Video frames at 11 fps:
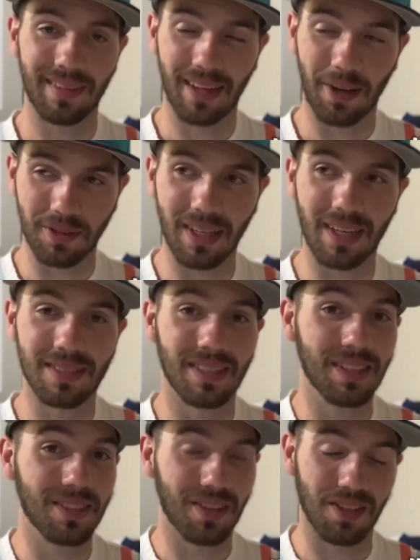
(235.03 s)
Now, yes,
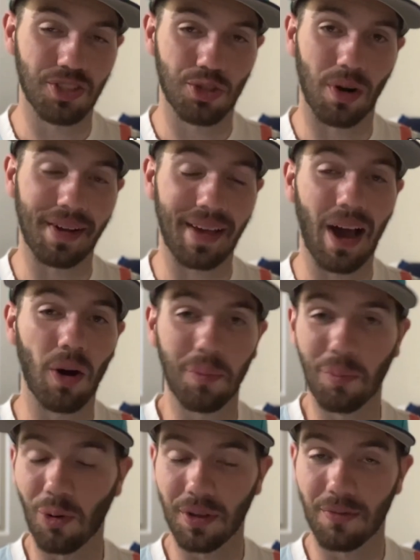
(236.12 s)
he does strike out
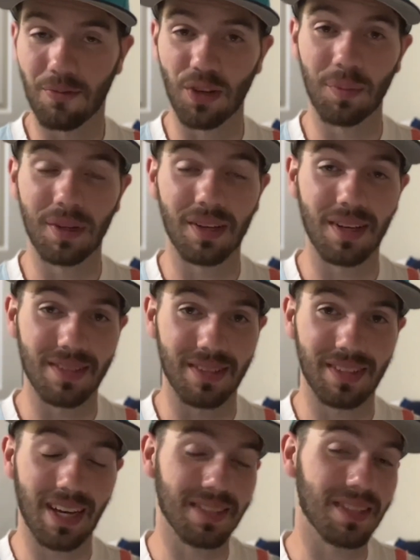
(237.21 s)
more than Freeman does,
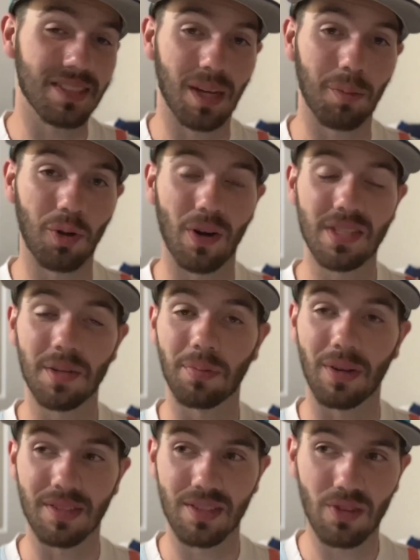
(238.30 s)
and yes, his WRC
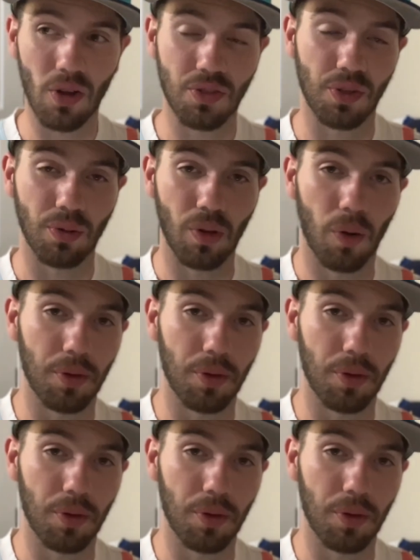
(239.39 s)
plus is also lower